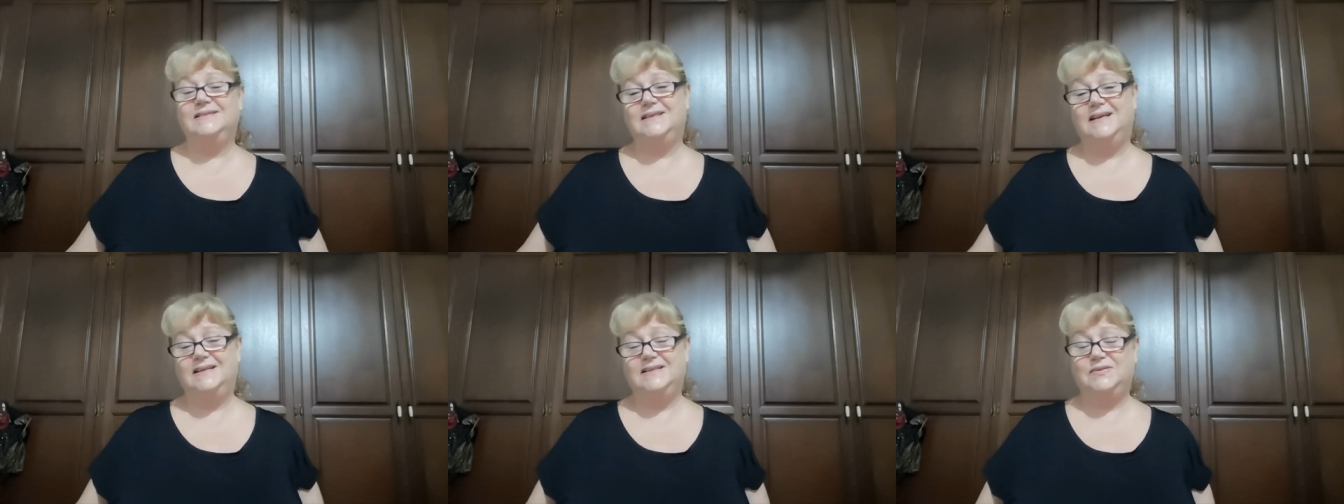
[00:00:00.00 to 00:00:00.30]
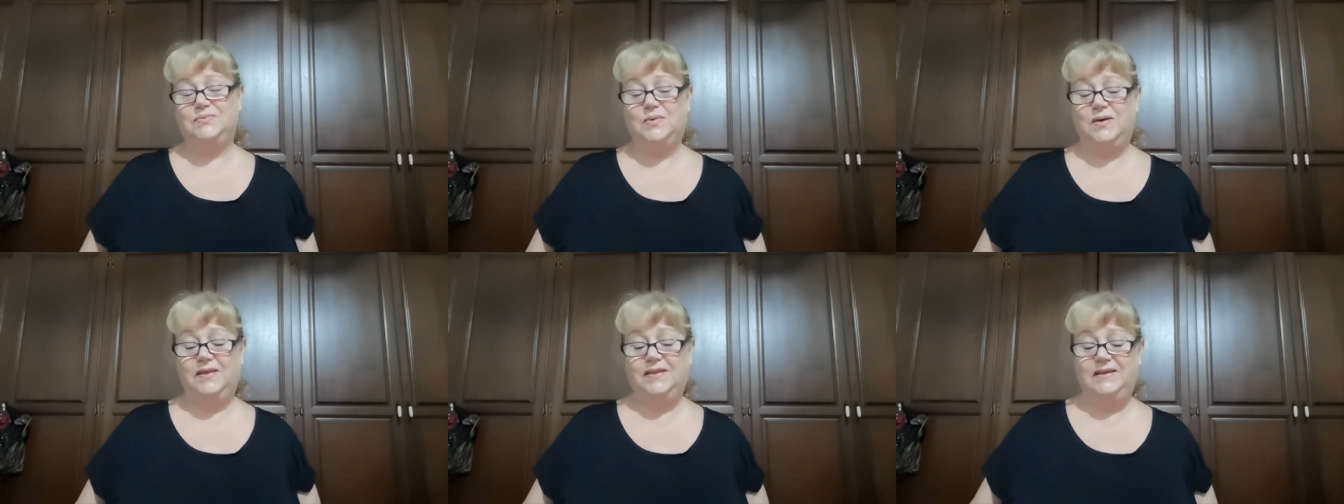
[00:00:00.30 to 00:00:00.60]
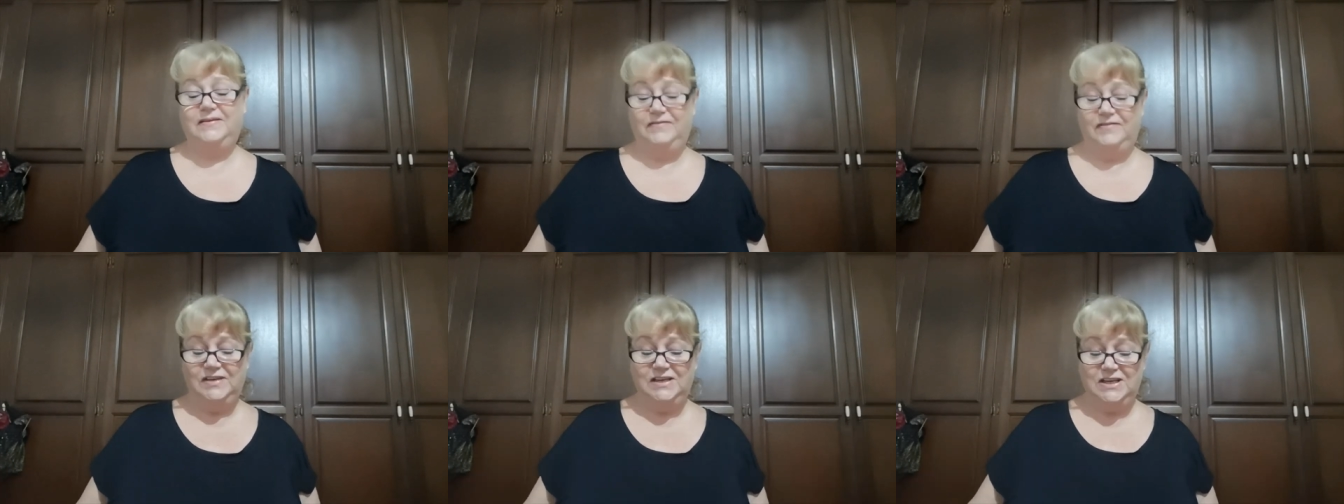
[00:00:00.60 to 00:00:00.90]
So that's why
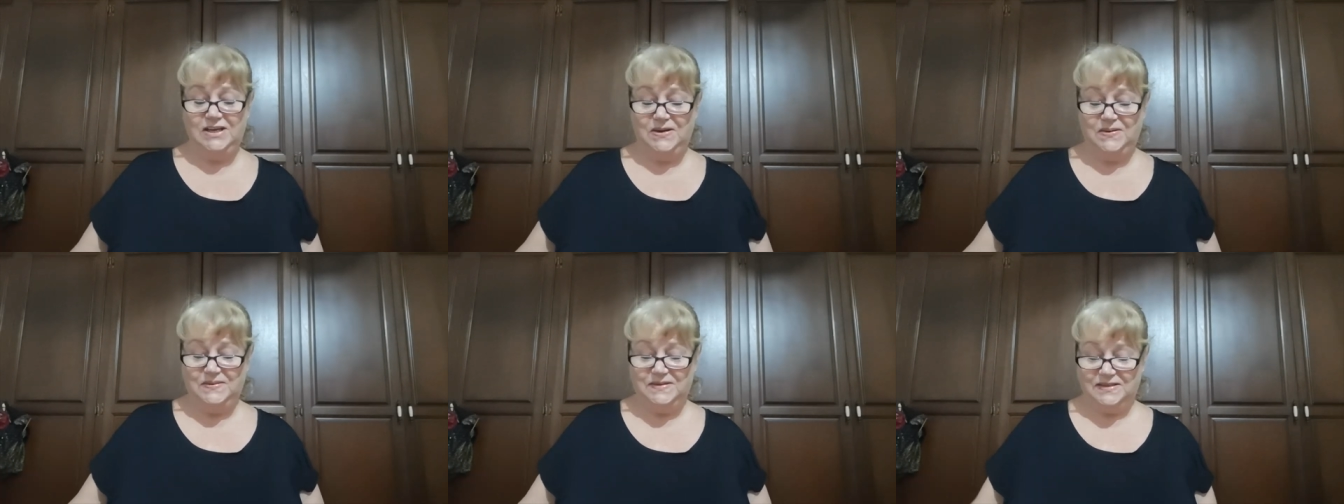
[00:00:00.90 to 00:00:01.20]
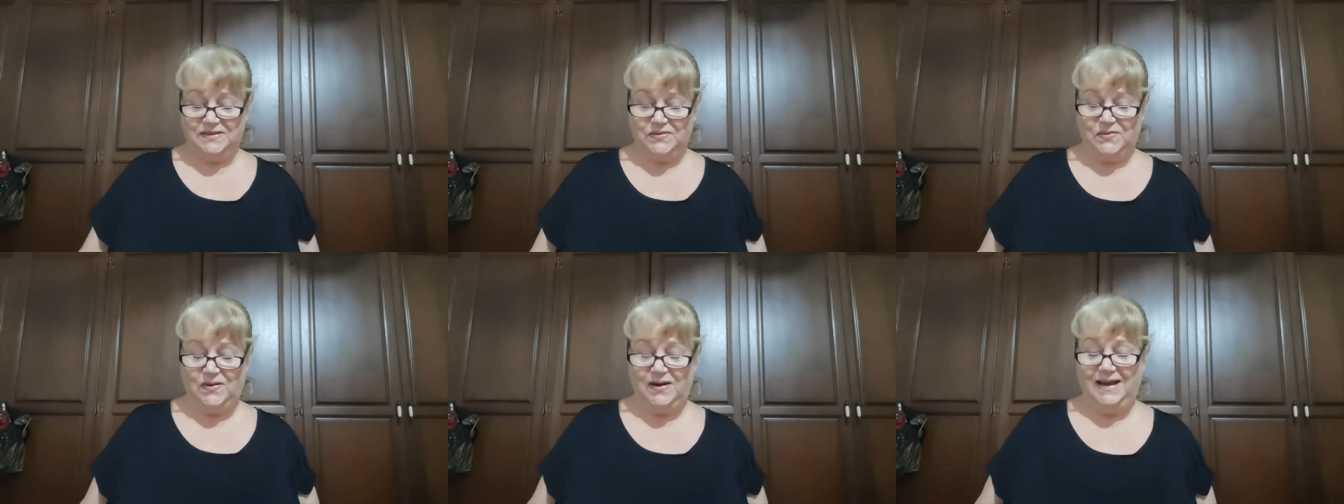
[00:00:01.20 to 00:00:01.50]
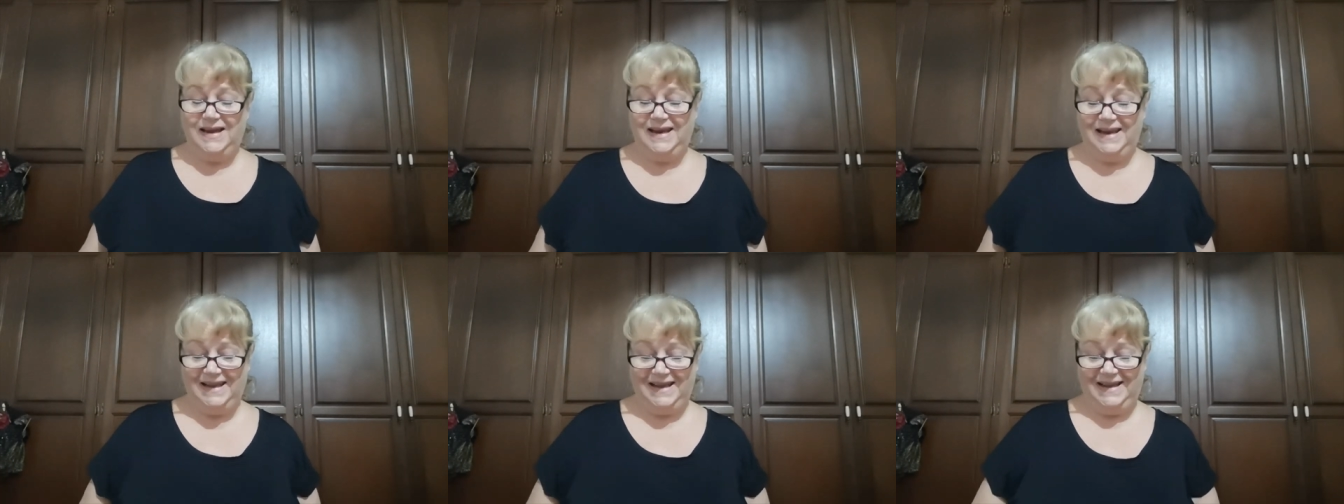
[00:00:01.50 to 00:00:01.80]
the video is
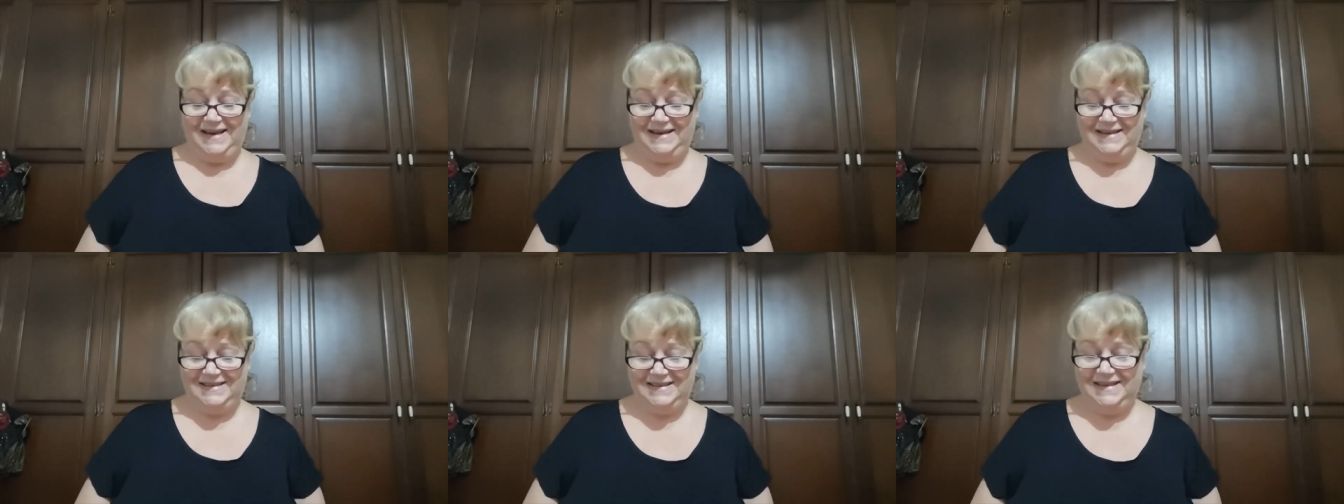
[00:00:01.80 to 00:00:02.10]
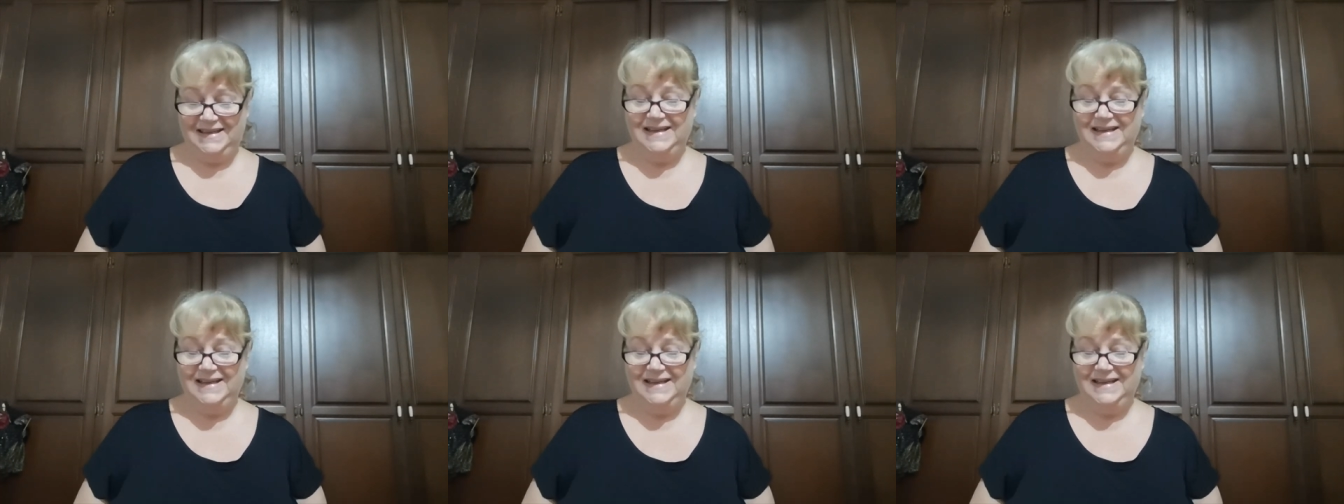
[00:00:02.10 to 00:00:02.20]
quite late.